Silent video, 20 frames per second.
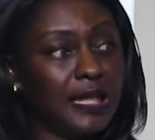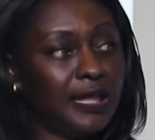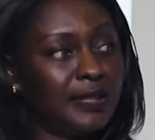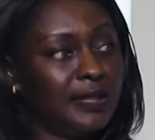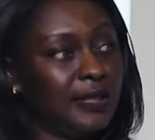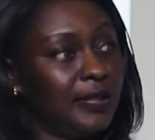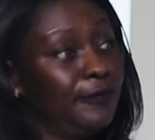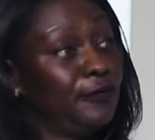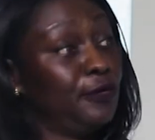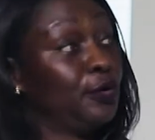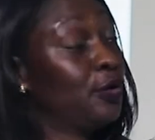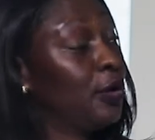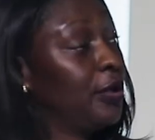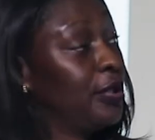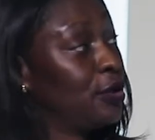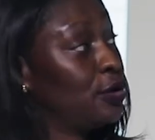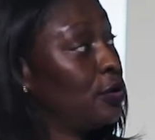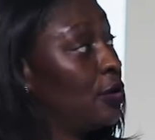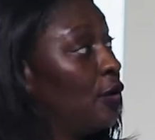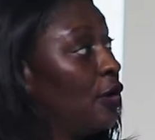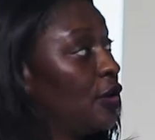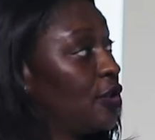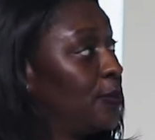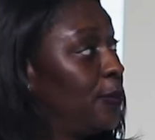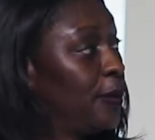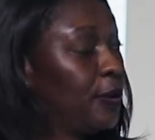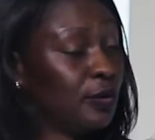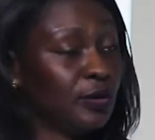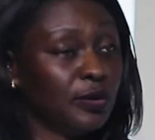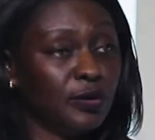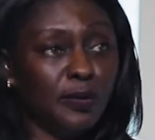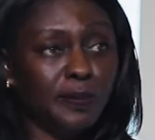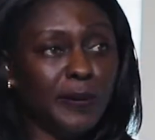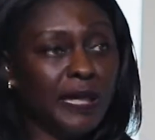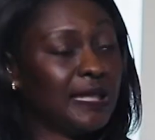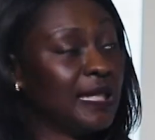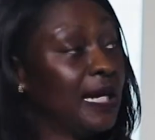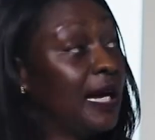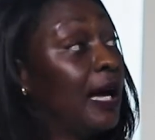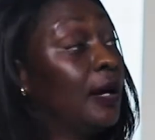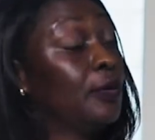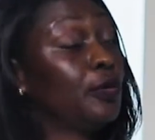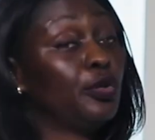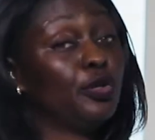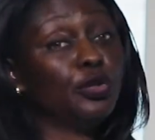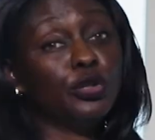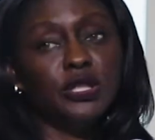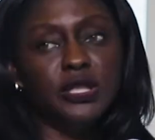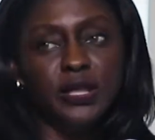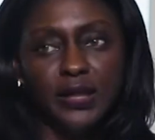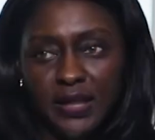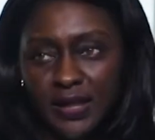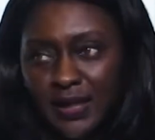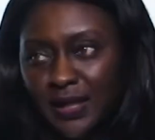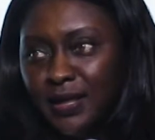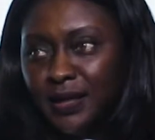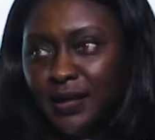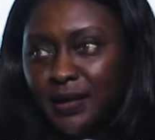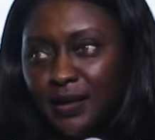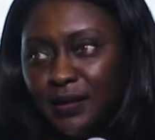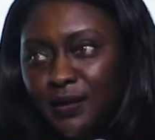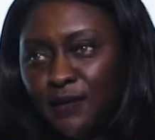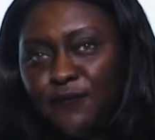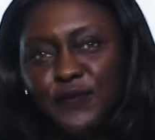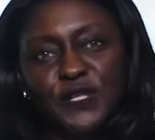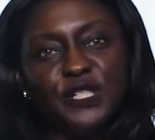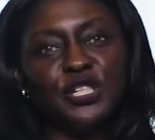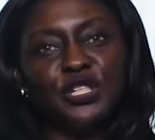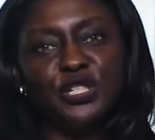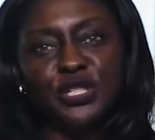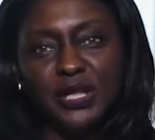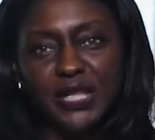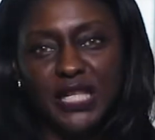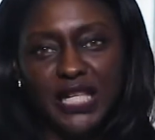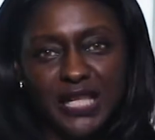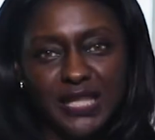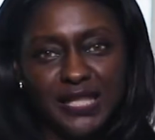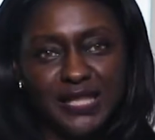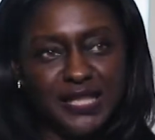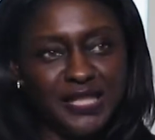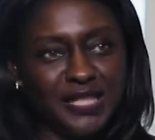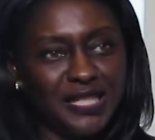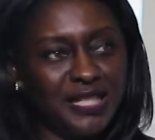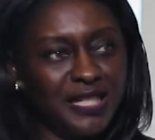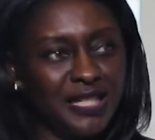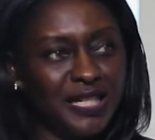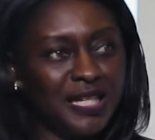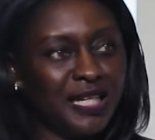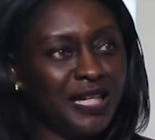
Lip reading: that if you go into the hospital, no matter how good the physician is,